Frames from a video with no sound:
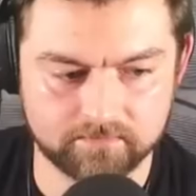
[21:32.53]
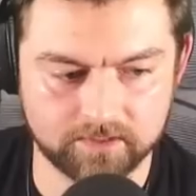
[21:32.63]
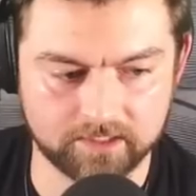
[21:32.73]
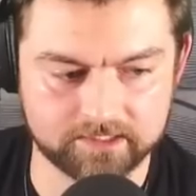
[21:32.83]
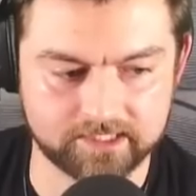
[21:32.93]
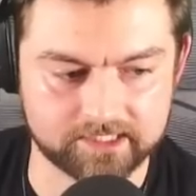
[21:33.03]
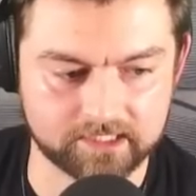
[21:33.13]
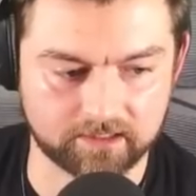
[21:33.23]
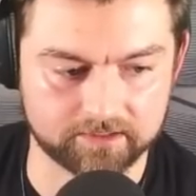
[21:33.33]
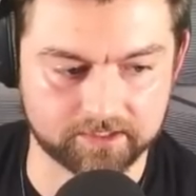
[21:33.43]
The United States
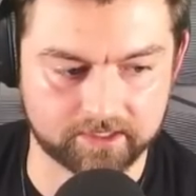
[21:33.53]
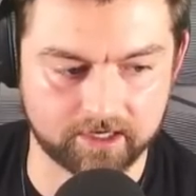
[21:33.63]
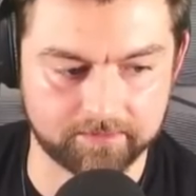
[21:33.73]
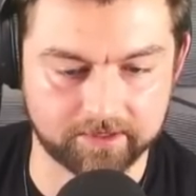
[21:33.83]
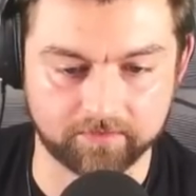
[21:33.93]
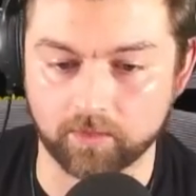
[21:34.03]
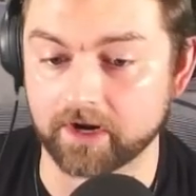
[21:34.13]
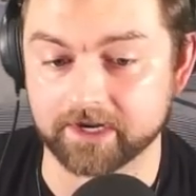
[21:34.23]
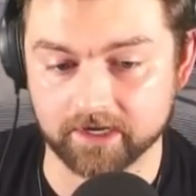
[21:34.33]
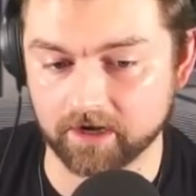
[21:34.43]
declares on the commune of
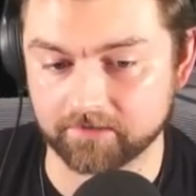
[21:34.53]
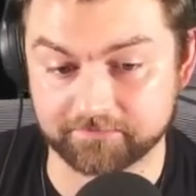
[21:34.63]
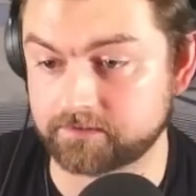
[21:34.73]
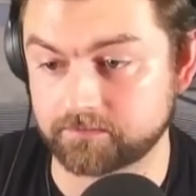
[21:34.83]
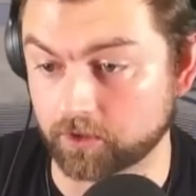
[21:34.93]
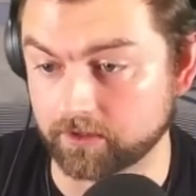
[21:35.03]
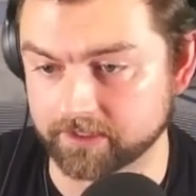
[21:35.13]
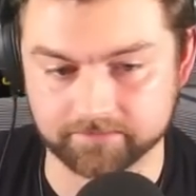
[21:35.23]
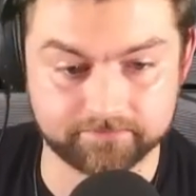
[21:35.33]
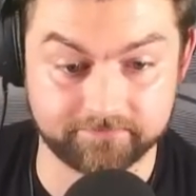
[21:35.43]
Hawaii. Oh,
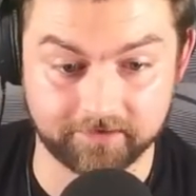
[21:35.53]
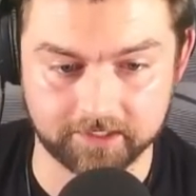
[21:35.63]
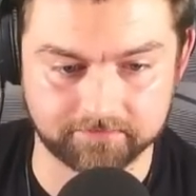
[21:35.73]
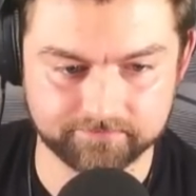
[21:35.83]
joy. Fun.